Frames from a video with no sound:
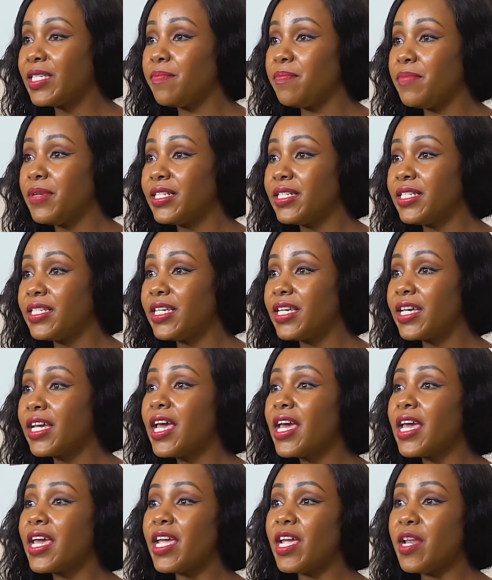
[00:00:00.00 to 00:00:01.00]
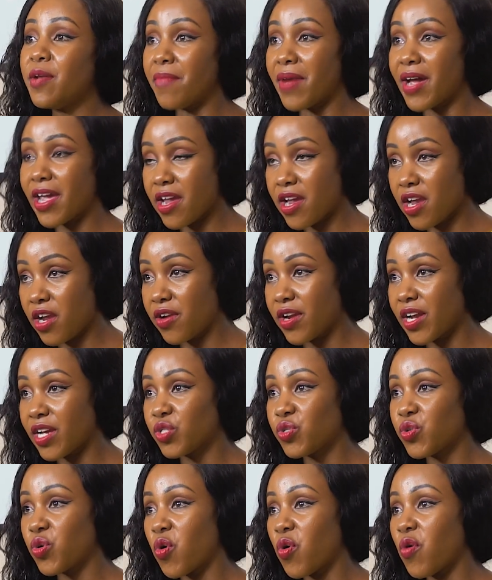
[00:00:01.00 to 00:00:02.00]
building in my
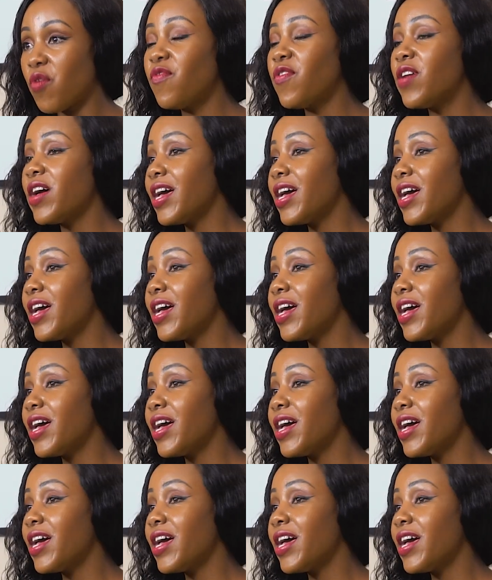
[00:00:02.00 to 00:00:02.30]
areas of